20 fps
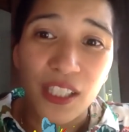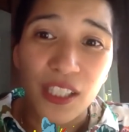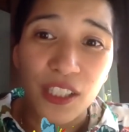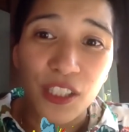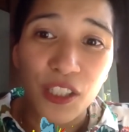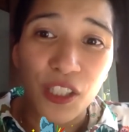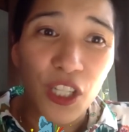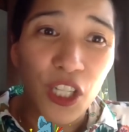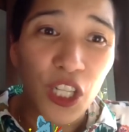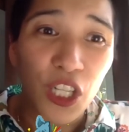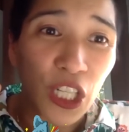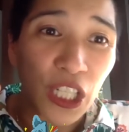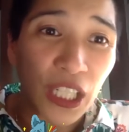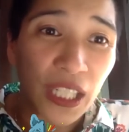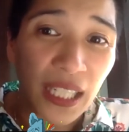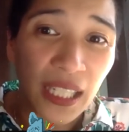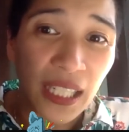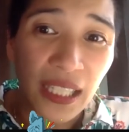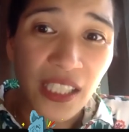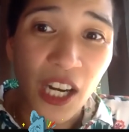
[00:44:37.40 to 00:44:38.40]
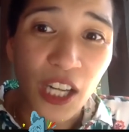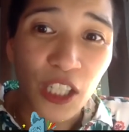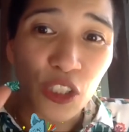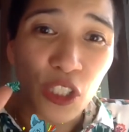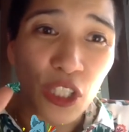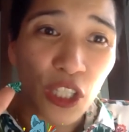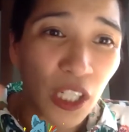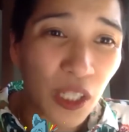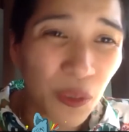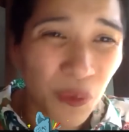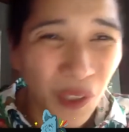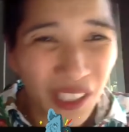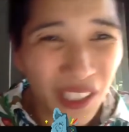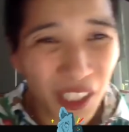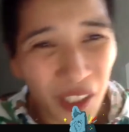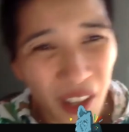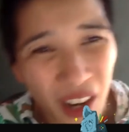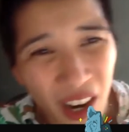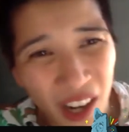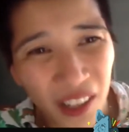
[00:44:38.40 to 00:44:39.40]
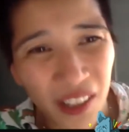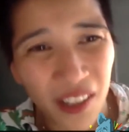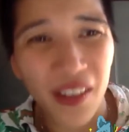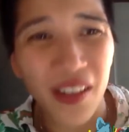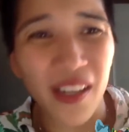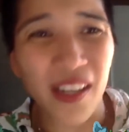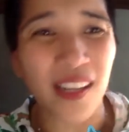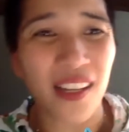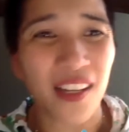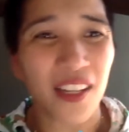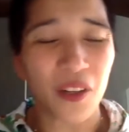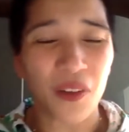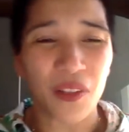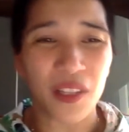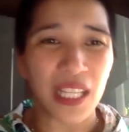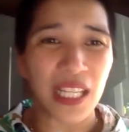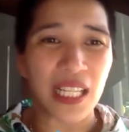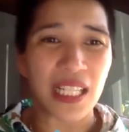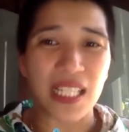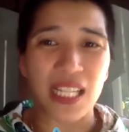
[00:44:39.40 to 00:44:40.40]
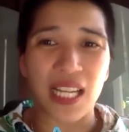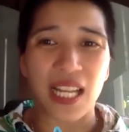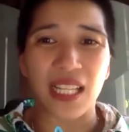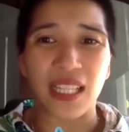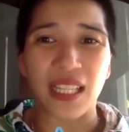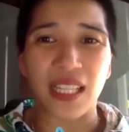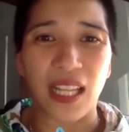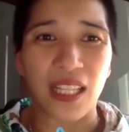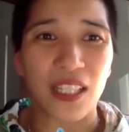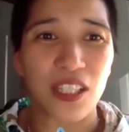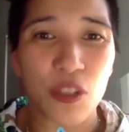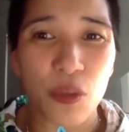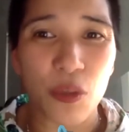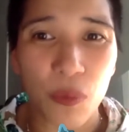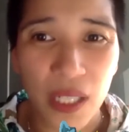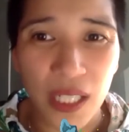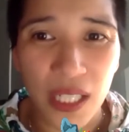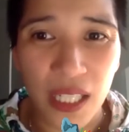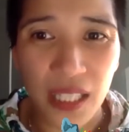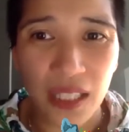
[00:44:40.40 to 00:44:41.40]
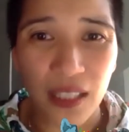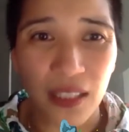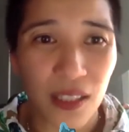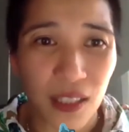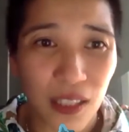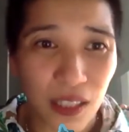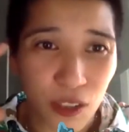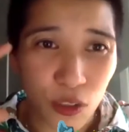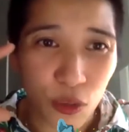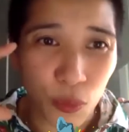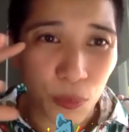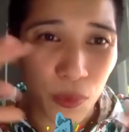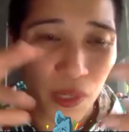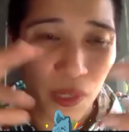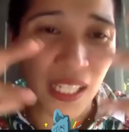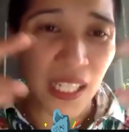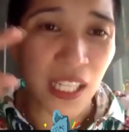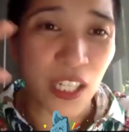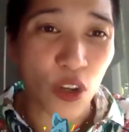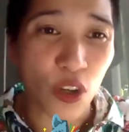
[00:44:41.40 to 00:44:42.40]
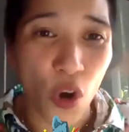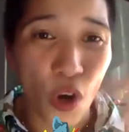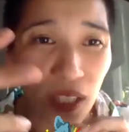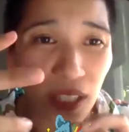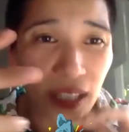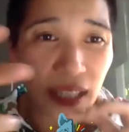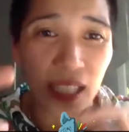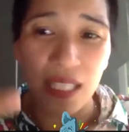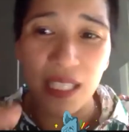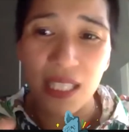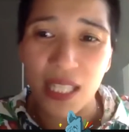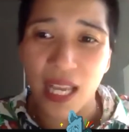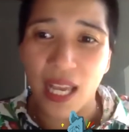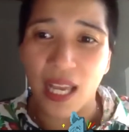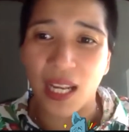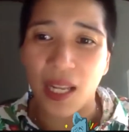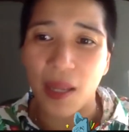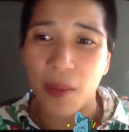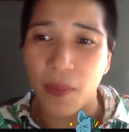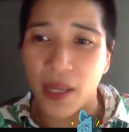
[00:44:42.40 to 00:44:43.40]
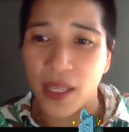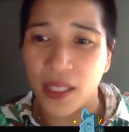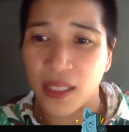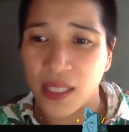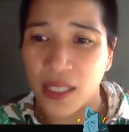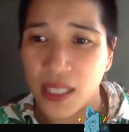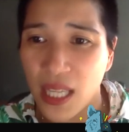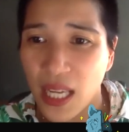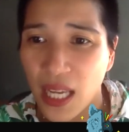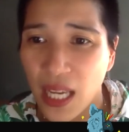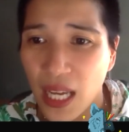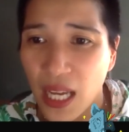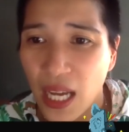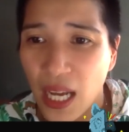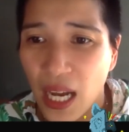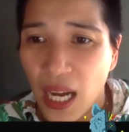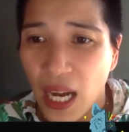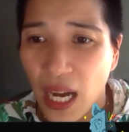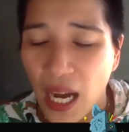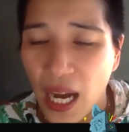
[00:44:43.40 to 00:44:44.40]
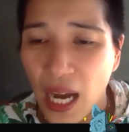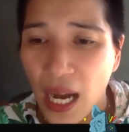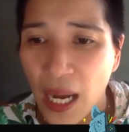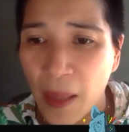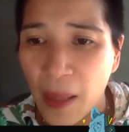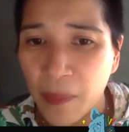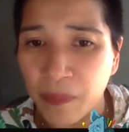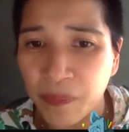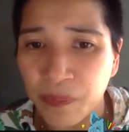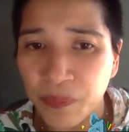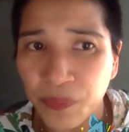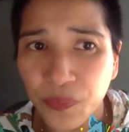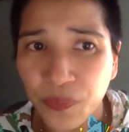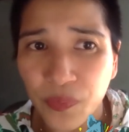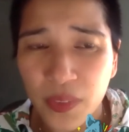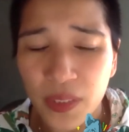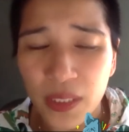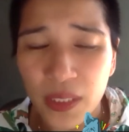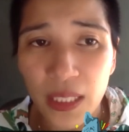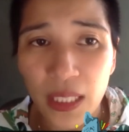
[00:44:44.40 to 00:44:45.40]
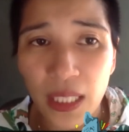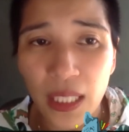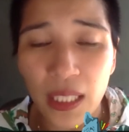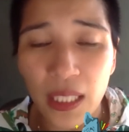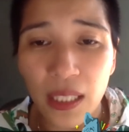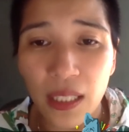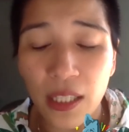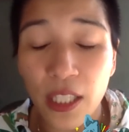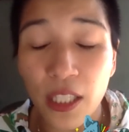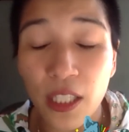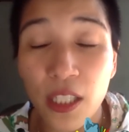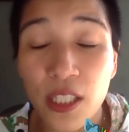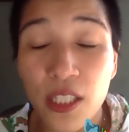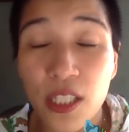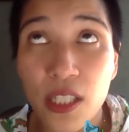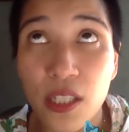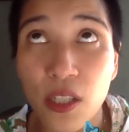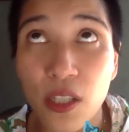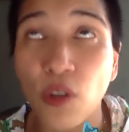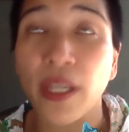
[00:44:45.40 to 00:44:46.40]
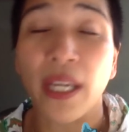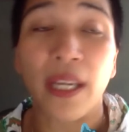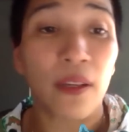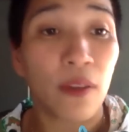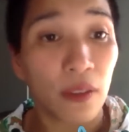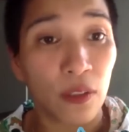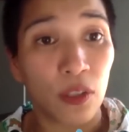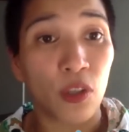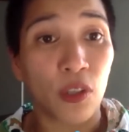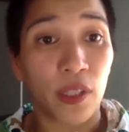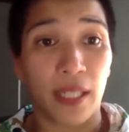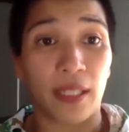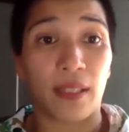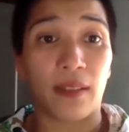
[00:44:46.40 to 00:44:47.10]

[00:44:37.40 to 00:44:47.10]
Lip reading: learning, it's hard to learn when you're hungry, things like that. So we need to bring in all these elements. Um, there's okay. Look,